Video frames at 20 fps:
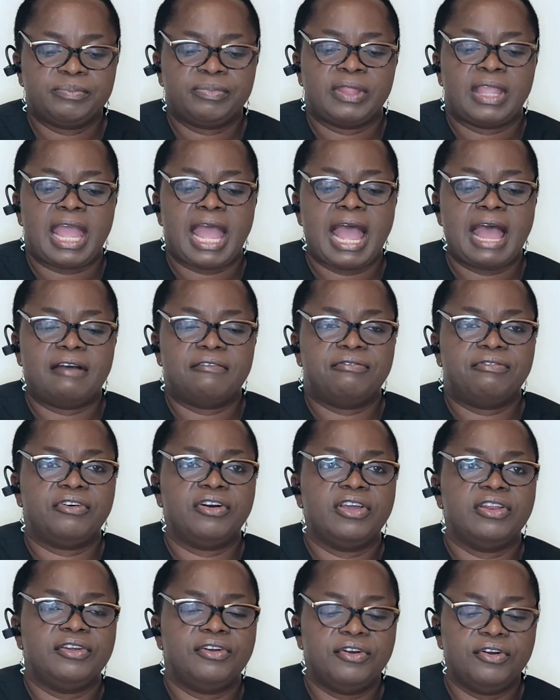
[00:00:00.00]

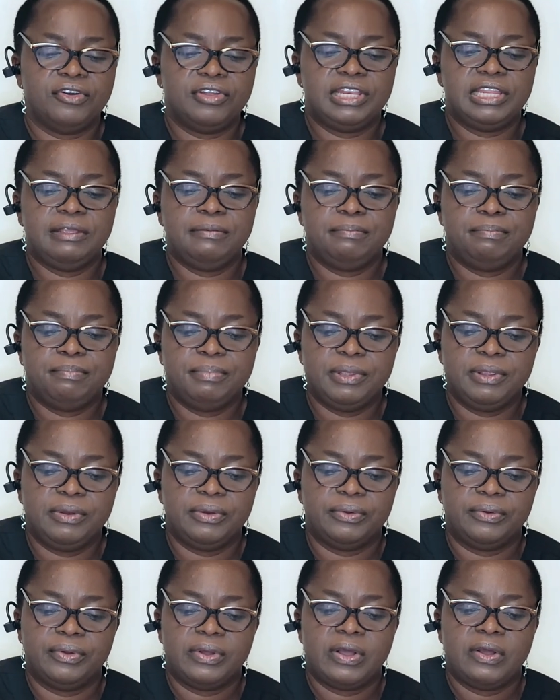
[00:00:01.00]
Avoid holding
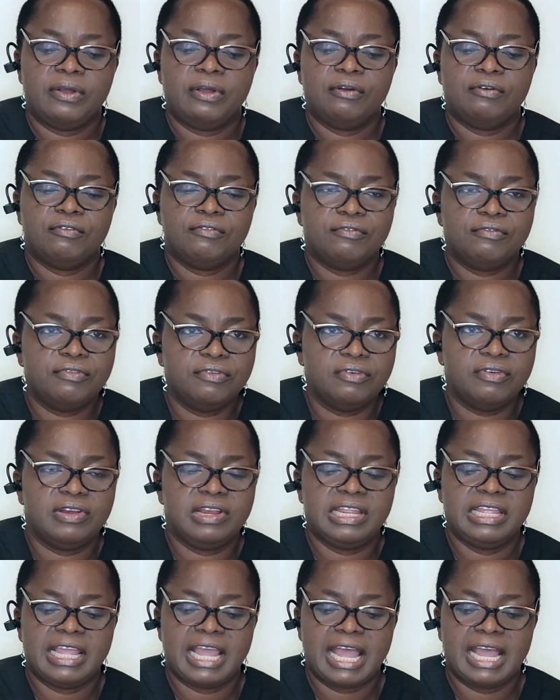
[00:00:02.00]
pillow
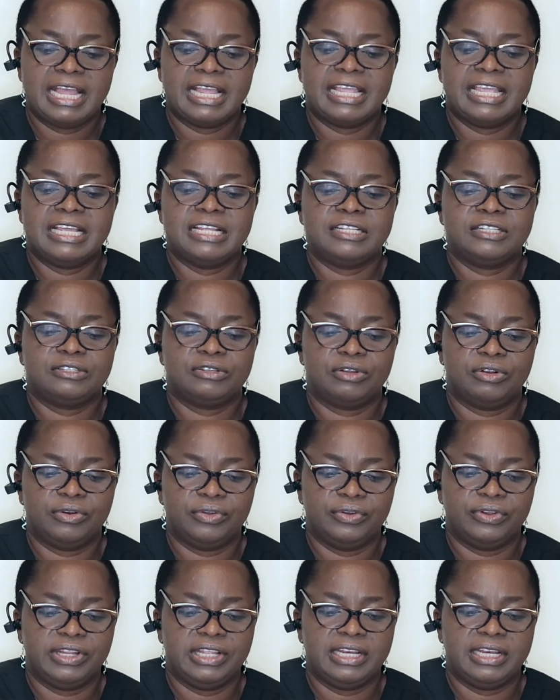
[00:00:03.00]
fully against
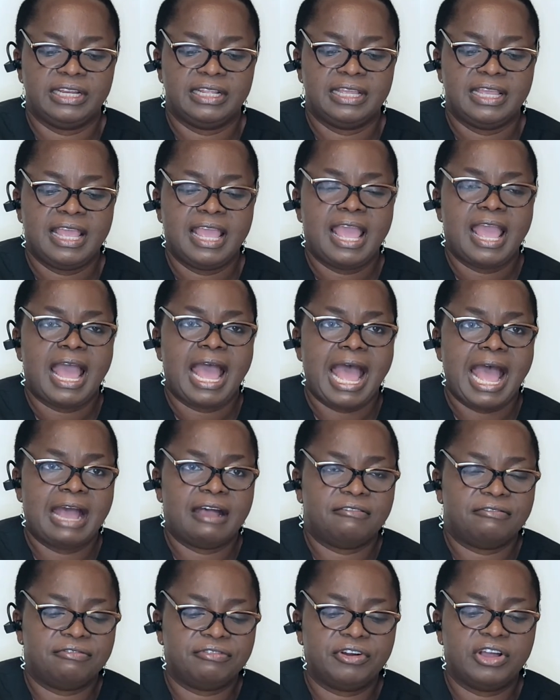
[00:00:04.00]
clothing.
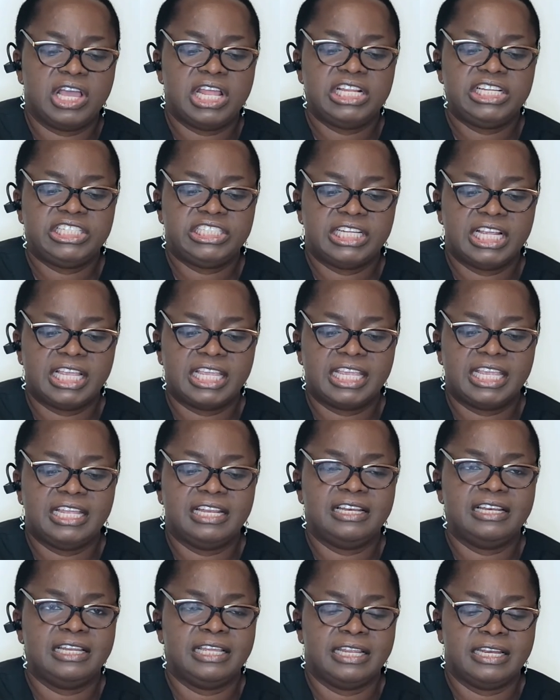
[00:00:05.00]
Avoid shaking
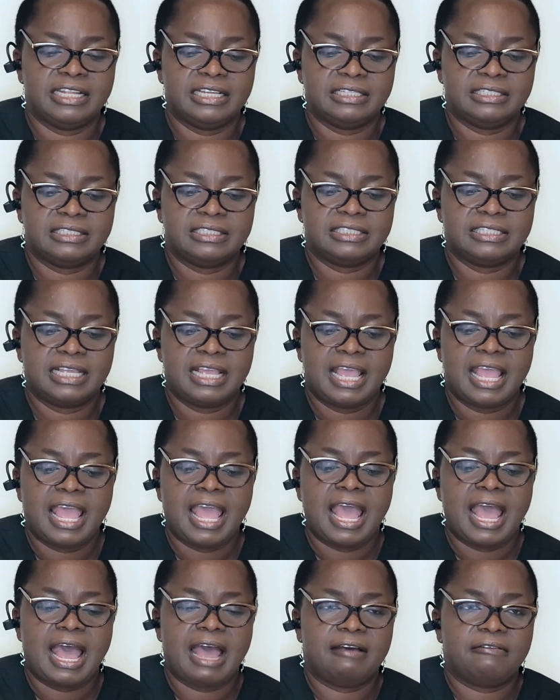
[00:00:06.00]
linens.
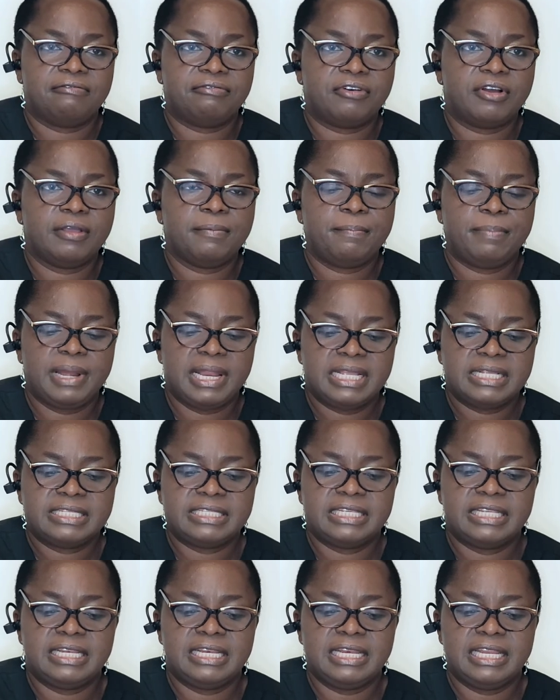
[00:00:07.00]
Avoid
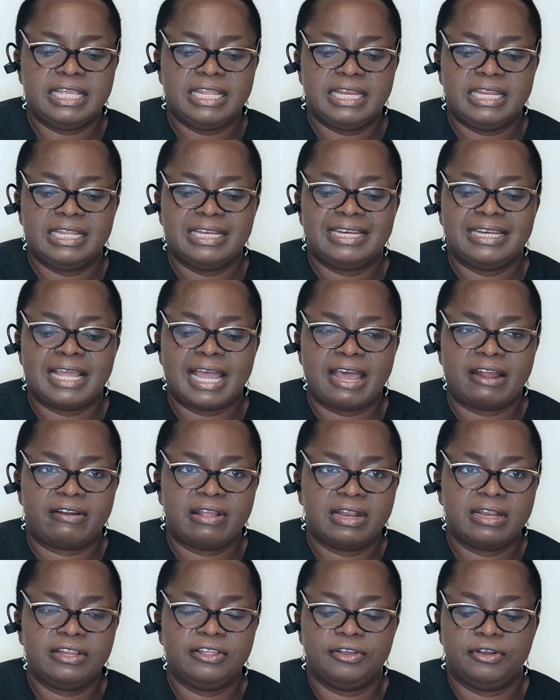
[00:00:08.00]
placing linen
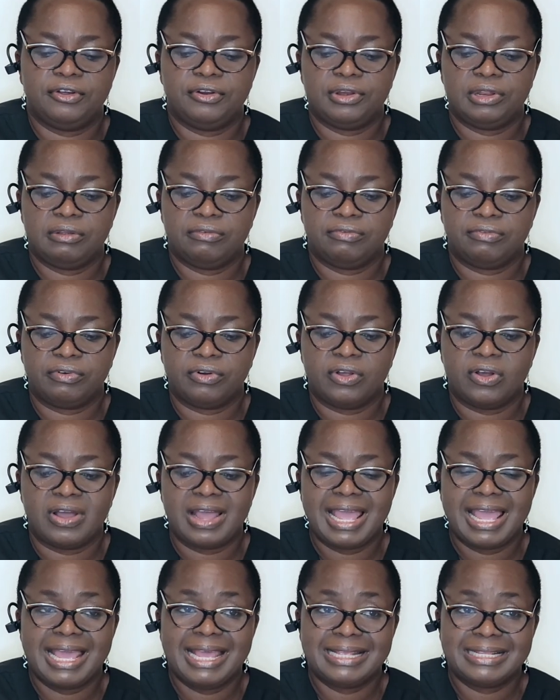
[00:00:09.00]
directly on the floor
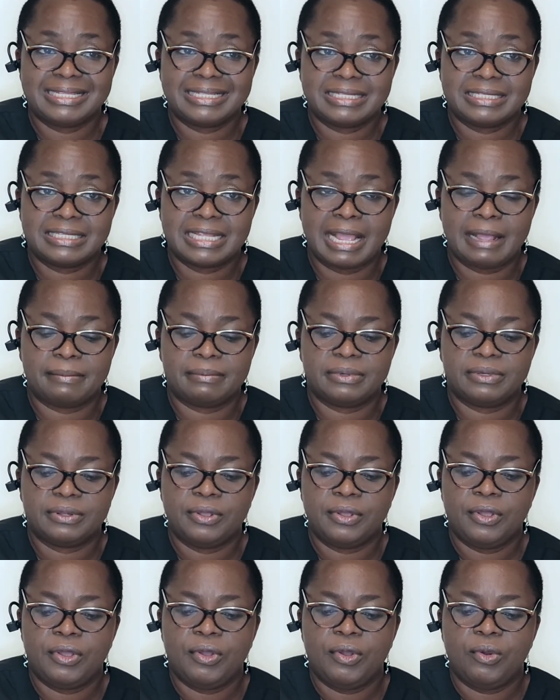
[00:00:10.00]
except
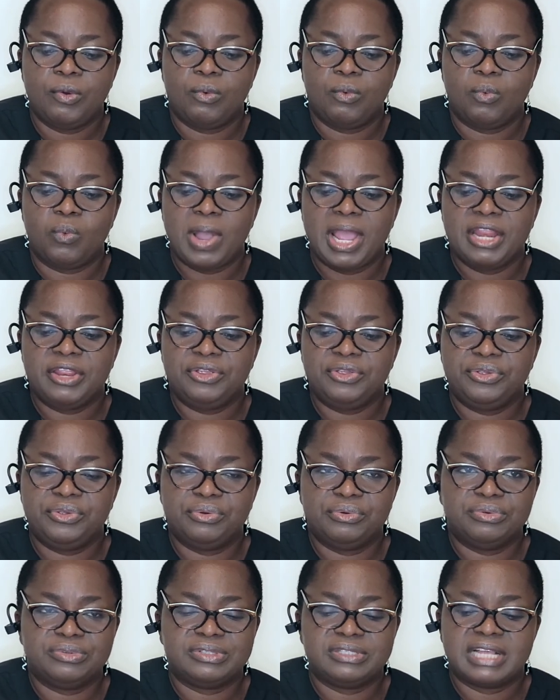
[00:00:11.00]
when
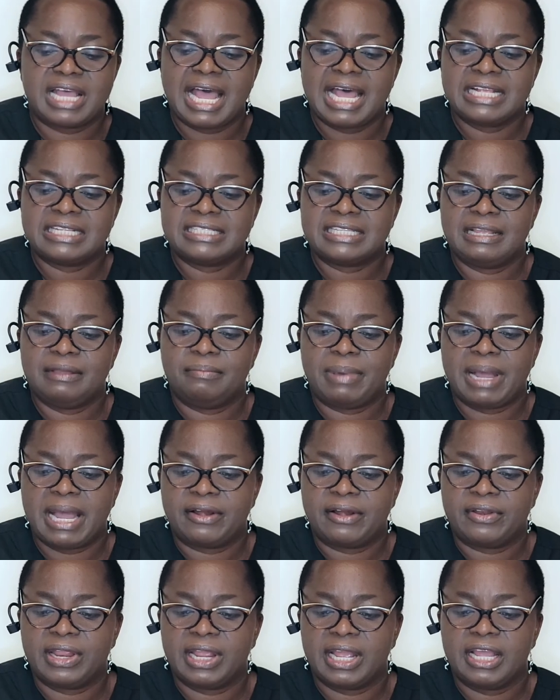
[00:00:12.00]
used as a
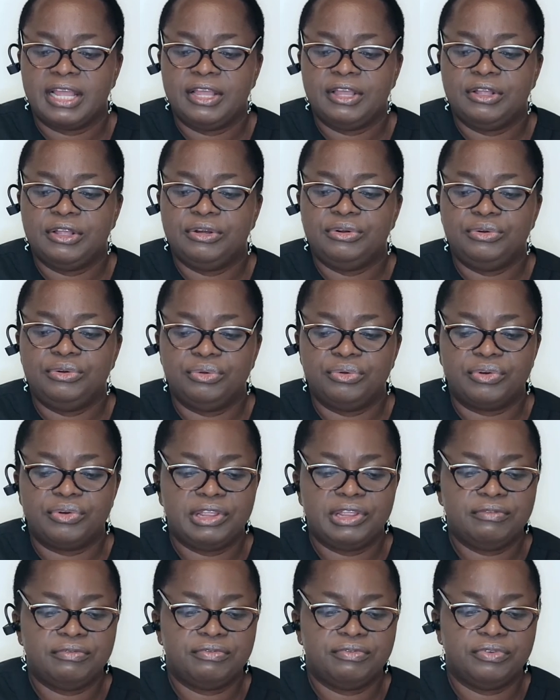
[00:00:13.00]
barrier
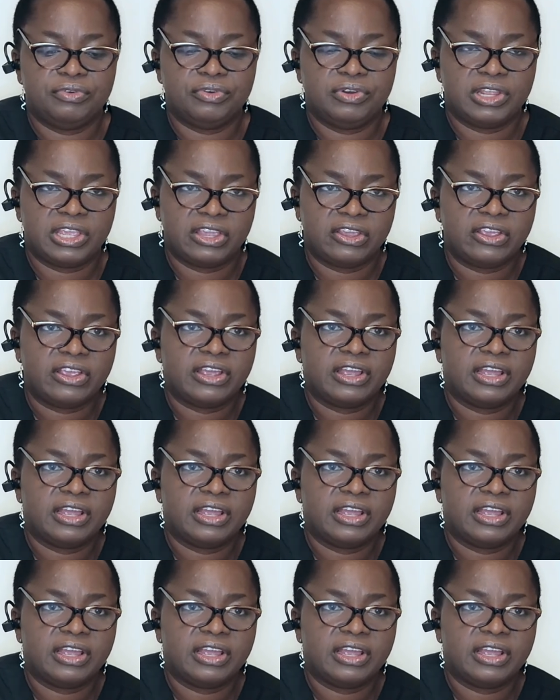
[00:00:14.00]
during foot care.